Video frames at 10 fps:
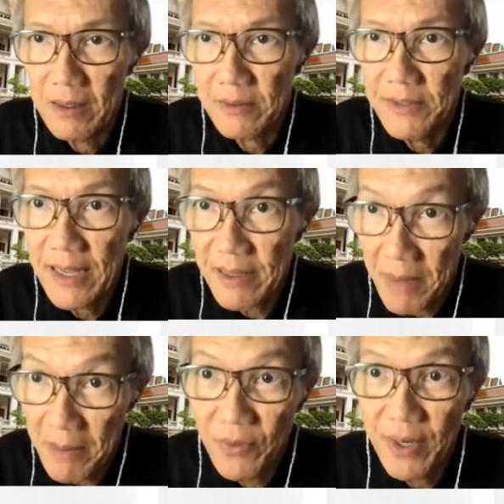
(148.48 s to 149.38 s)
data
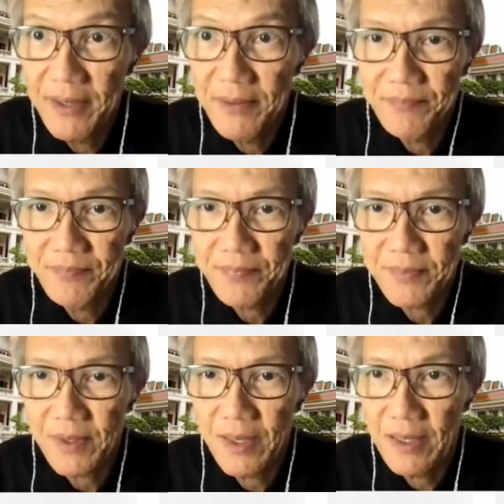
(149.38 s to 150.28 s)
memory.
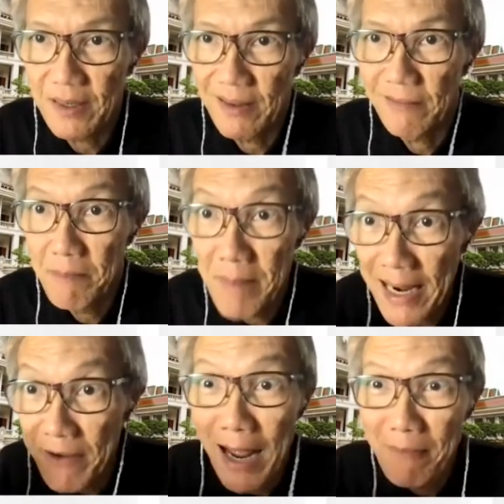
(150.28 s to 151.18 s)
The
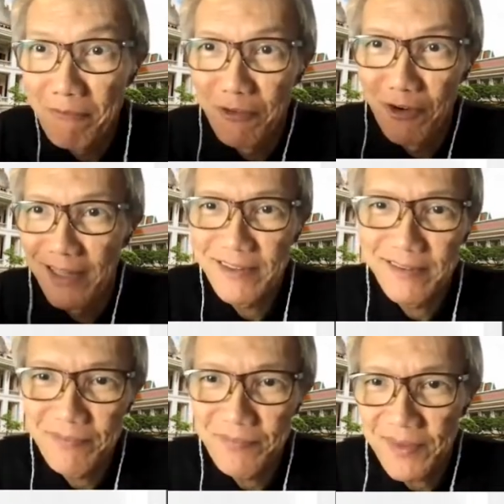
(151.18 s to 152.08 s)
main RAM for us
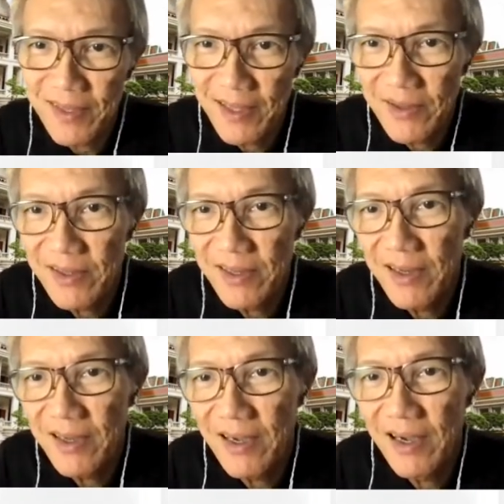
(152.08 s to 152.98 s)
is
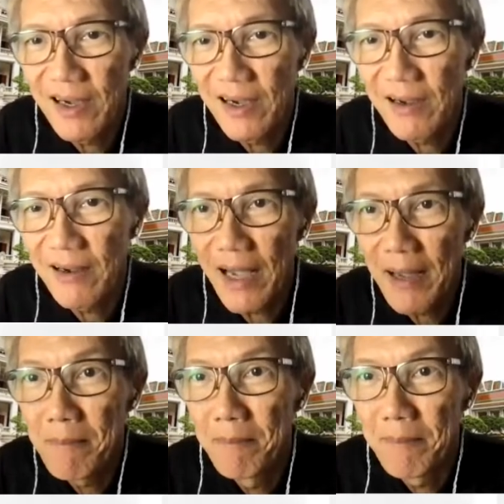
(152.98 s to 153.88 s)
a
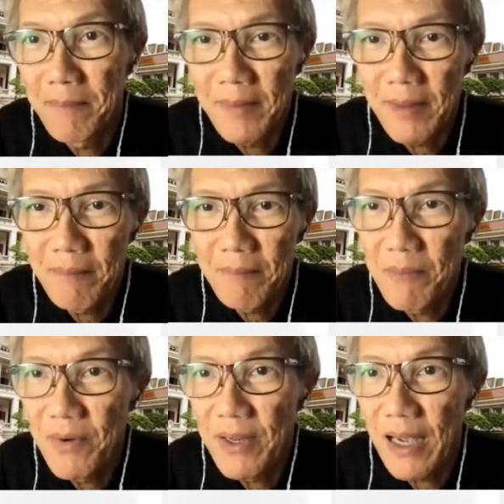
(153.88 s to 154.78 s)

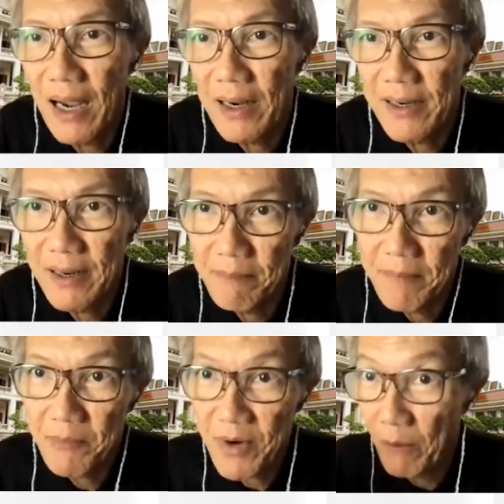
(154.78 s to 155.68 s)

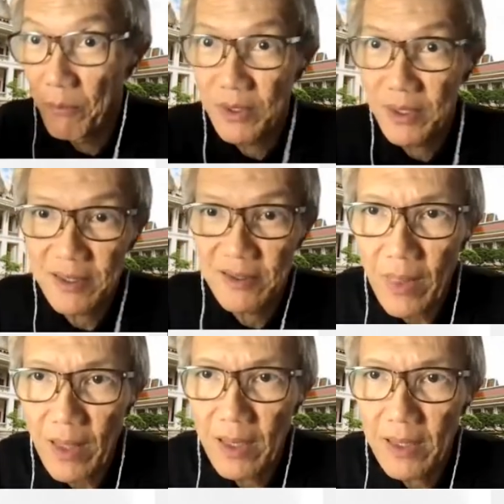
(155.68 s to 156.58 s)
memory output.
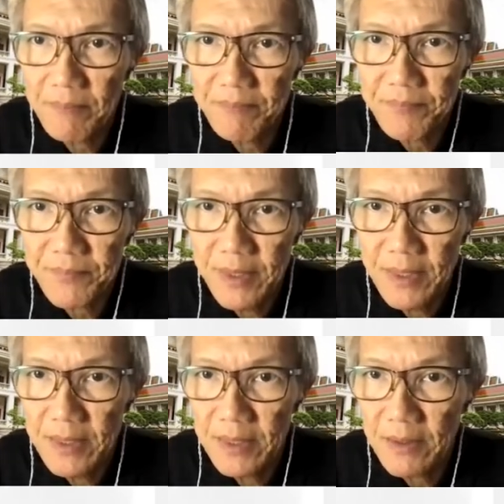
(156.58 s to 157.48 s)

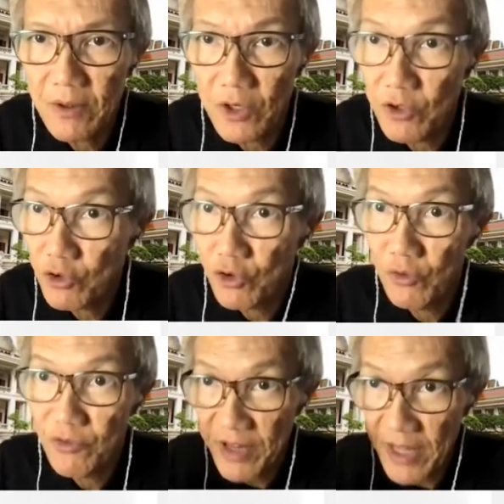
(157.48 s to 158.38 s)
The control
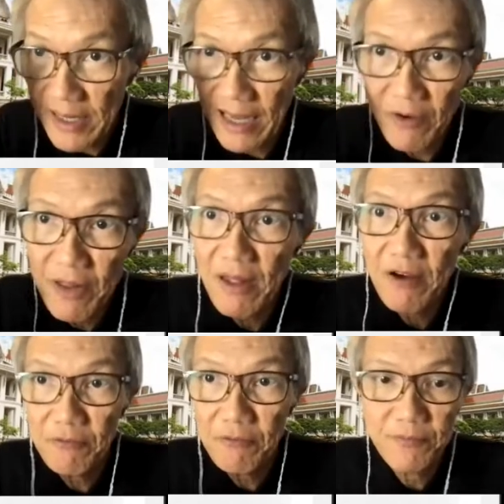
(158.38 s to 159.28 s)
signal itself